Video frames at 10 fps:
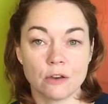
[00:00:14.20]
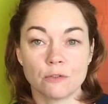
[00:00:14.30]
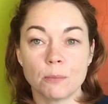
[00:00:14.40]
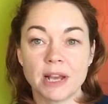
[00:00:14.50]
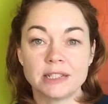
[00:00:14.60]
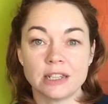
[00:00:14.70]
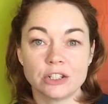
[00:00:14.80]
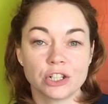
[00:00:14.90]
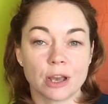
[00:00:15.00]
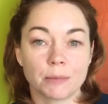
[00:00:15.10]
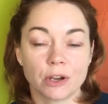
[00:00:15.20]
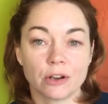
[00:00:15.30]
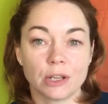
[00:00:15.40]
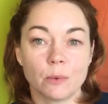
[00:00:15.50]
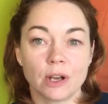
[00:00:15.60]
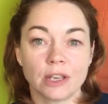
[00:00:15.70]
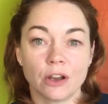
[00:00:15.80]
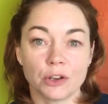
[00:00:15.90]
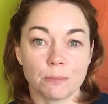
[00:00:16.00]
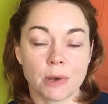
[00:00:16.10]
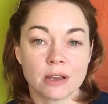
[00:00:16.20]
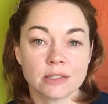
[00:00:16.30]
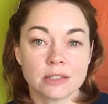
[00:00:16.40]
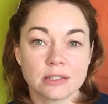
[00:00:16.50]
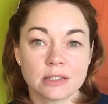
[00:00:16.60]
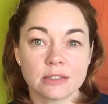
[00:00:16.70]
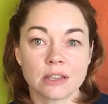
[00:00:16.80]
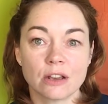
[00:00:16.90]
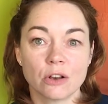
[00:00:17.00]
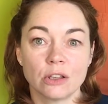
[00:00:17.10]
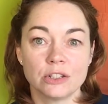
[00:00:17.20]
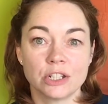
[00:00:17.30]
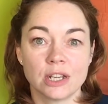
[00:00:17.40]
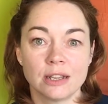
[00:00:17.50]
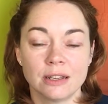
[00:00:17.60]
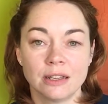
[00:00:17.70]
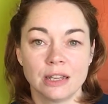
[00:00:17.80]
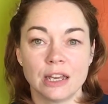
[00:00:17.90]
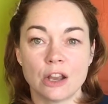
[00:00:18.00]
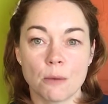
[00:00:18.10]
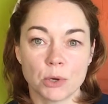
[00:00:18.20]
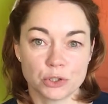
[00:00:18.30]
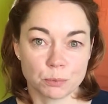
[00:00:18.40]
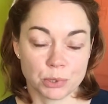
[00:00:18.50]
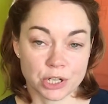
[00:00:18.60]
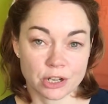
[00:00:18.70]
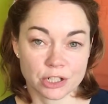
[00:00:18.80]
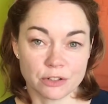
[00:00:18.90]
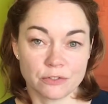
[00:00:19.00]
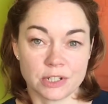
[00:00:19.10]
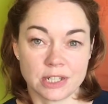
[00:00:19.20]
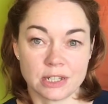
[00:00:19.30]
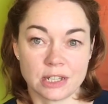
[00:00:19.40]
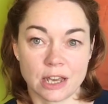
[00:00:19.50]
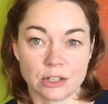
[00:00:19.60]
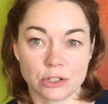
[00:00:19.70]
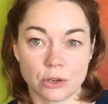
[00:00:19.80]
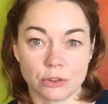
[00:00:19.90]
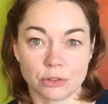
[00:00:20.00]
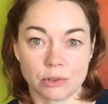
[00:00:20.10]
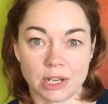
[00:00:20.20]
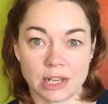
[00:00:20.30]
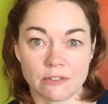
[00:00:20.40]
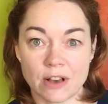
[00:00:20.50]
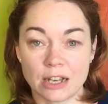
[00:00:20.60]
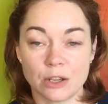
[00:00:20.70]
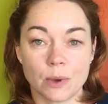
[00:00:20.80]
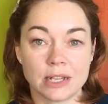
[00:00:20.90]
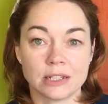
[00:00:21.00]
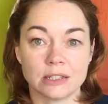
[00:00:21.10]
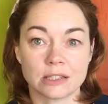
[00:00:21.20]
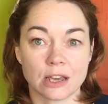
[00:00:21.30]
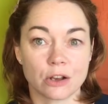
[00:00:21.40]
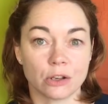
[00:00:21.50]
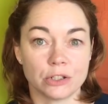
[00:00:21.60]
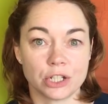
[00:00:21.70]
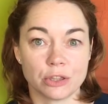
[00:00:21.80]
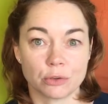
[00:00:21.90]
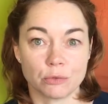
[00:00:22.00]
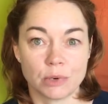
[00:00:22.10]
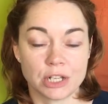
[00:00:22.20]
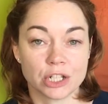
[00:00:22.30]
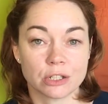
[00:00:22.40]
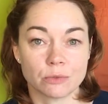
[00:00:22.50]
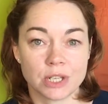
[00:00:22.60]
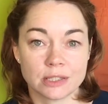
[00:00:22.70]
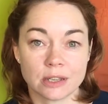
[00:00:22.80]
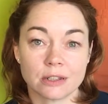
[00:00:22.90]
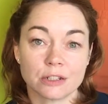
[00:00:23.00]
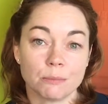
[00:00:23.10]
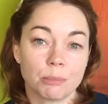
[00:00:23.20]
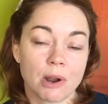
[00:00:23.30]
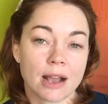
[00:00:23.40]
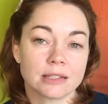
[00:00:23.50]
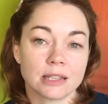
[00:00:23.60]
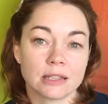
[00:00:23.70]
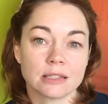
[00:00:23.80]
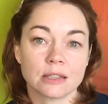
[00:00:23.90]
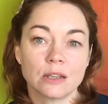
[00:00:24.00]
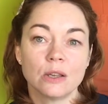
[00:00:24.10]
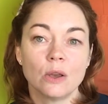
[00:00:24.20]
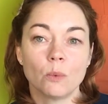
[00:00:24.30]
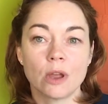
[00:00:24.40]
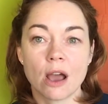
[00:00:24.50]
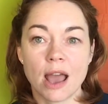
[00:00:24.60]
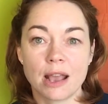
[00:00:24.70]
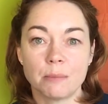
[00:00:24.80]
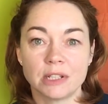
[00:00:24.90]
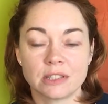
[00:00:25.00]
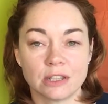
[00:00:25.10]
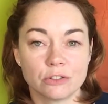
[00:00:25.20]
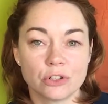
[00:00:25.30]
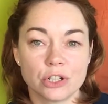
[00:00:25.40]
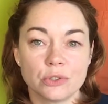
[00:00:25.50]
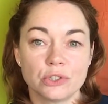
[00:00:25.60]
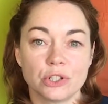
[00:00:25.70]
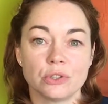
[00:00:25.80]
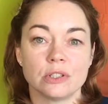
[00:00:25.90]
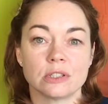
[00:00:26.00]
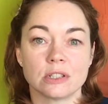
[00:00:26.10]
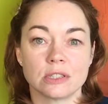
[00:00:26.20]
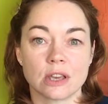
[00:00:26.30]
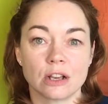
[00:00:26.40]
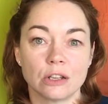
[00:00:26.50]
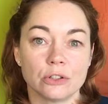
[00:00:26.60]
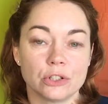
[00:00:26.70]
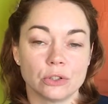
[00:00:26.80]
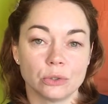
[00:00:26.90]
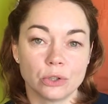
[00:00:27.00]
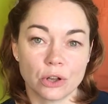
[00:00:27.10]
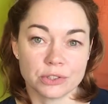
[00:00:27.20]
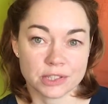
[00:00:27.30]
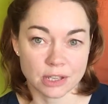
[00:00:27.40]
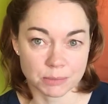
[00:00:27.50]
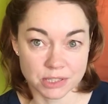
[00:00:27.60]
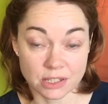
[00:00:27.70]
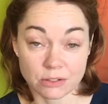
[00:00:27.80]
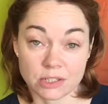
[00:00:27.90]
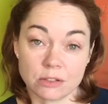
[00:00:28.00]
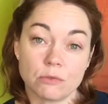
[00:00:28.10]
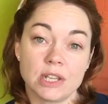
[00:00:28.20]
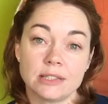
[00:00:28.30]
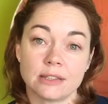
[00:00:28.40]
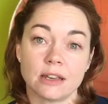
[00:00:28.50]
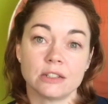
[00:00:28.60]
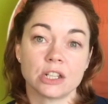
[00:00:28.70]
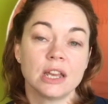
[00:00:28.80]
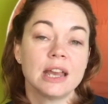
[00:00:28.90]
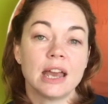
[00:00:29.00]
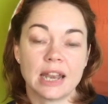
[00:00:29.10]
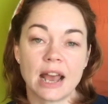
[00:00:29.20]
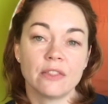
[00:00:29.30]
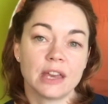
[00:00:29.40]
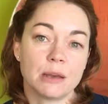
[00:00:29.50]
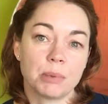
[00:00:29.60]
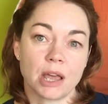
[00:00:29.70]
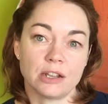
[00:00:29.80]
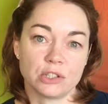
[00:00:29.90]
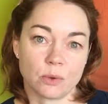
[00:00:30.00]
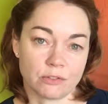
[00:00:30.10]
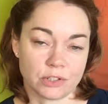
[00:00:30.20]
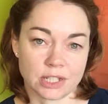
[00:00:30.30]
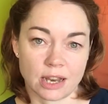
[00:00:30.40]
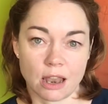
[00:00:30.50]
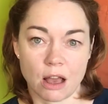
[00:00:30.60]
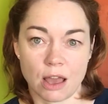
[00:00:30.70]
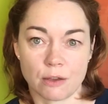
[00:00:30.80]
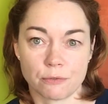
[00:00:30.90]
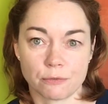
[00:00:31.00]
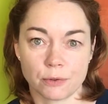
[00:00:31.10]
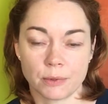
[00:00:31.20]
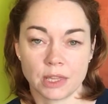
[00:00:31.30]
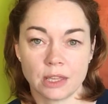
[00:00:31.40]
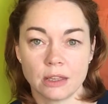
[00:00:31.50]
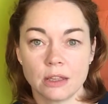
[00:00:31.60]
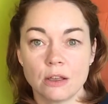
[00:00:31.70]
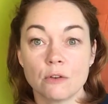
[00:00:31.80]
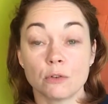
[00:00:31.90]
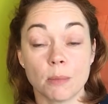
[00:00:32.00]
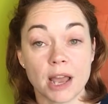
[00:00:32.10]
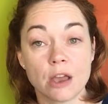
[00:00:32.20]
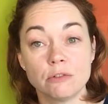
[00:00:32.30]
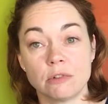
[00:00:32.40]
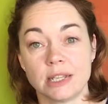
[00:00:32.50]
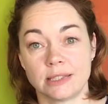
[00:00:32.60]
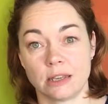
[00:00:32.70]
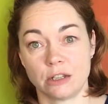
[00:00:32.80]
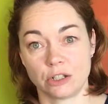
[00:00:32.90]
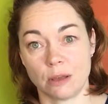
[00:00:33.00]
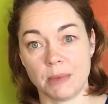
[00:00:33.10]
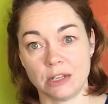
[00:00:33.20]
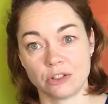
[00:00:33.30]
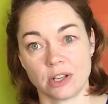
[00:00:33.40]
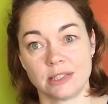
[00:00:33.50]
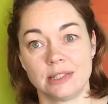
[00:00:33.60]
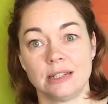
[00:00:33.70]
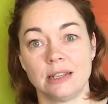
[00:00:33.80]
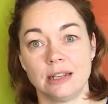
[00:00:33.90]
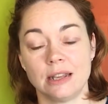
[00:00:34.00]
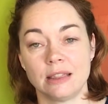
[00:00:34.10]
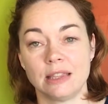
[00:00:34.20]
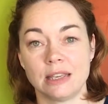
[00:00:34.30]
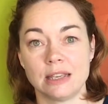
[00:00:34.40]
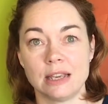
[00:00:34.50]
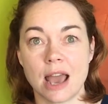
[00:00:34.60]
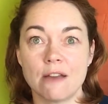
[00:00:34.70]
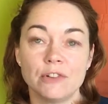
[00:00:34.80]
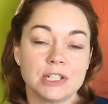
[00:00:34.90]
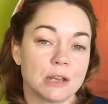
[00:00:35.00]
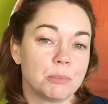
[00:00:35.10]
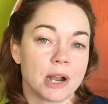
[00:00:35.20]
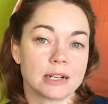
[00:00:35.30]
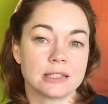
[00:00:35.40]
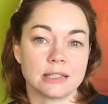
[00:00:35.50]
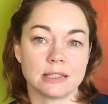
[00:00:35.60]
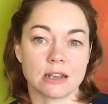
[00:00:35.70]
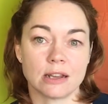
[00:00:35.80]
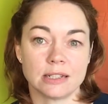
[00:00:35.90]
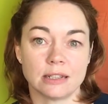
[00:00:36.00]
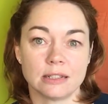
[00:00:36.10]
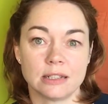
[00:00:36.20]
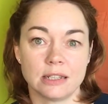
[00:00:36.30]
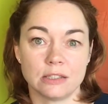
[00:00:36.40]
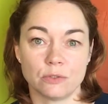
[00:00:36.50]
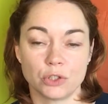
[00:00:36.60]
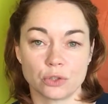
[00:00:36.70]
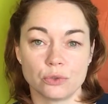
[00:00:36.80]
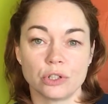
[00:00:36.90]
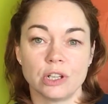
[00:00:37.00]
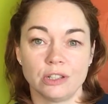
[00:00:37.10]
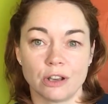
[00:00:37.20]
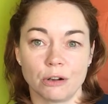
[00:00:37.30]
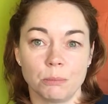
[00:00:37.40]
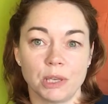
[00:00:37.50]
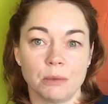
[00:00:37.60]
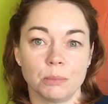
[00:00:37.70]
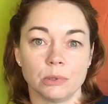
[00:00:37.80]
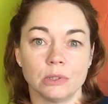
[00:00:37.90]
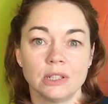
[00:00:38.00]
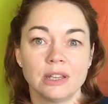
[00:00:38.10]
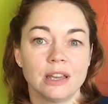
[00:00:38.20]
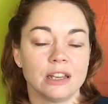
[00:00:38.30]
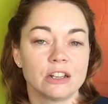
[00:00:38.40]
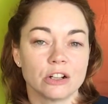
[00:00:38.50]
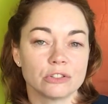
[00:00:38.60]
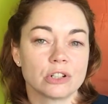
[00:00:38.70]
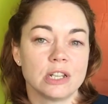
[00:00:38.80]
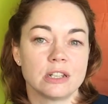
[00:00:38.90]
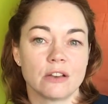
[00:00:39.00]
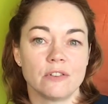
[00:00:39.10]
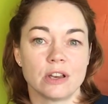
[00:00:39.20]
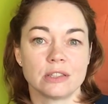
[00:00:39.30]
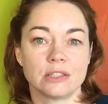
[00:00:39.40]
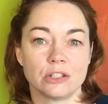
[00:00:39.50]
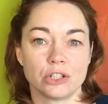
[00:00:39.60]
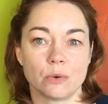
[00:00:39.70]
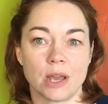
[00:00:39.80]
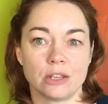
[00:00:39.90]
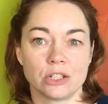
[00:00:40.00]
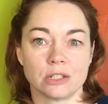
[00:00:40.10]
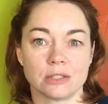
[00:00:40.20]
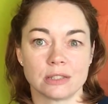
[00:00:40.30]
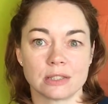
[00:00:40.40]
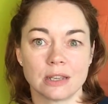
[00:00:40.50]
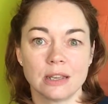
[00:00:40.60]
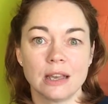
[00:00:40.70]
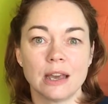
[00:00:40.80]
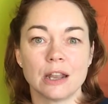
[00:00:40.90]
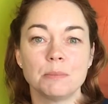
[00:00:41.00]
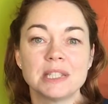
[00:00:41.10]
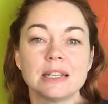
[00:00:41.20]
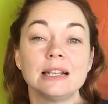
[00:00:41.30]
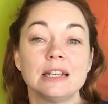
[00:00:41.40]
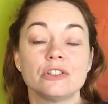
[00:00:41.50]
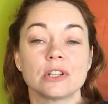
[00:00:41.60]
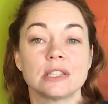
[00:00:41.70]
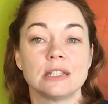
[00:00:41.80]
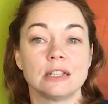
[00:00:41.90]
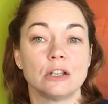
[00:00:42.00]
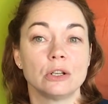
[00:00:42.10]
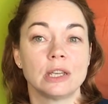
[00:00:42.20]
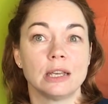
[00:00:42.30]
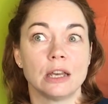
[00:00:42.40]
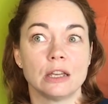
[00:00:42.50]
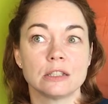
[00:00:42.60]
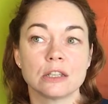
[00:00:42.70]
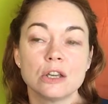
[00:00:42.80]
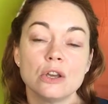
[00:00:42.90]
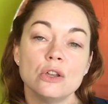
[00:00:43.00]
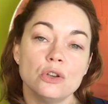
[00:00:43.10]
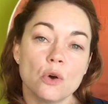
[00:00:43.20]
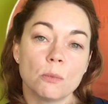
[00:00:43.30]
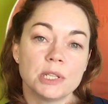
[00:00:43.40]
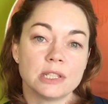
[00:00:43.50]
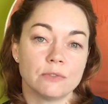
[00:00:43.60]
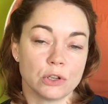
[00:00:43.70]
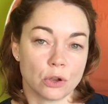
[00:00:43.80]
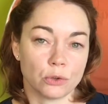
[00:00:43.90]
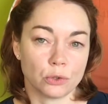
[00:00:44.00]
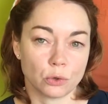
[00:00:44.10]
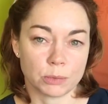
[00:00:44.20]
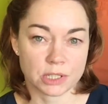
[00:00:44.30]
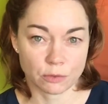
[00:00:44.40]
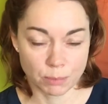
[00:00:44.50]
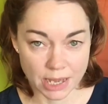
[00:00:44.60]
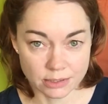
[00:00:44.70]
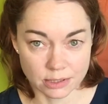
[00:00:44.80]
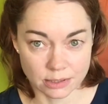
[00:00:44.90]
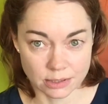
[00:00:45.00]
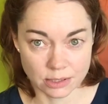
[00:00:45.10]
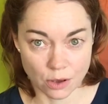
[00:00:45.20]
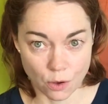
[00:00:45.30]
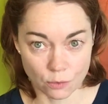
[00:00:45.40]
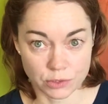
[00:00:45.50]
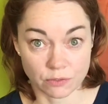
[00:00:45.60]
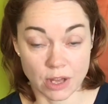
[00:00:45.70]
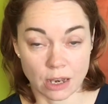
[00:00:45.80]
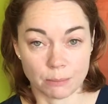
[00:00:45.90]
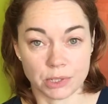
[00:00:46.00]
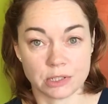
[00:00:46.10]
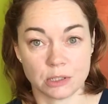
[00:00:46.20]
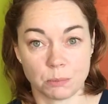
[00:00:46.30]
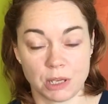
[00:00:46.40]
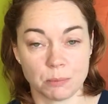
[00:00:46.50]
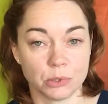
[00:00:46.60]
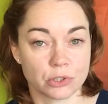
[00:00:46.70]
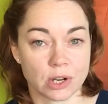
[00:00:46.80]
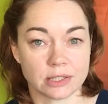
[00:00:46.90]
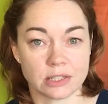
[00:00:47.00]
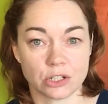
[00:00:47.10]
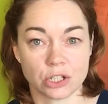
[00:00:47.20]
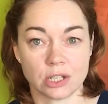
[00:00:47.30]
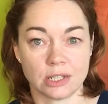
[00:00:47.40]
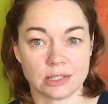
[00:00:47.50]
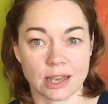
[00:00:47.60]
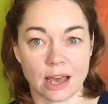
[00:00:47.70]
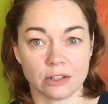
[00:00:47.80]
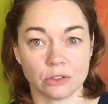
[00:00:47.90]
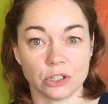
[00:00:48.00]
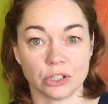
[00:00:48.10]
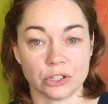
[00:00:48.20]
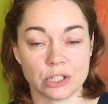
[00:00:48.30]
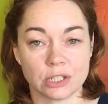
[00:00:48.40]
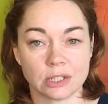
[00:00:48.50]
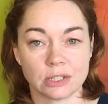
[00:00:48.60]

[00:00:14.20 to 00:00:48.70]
For my teaching, I'm currently working on a Master's in Psychology. In our module production for DD 803, Evaluating Psychology Through Research and Practice, we are aiming to introduce students to psychological concepts, theories and research and how they apply to everyday life. For my own research, I'm interested in the everyday practices and identities of children and young people in culturally diverse situations. And I'm particularly interested in looking at normative and non-normative patterns of development as people transition into adulthood.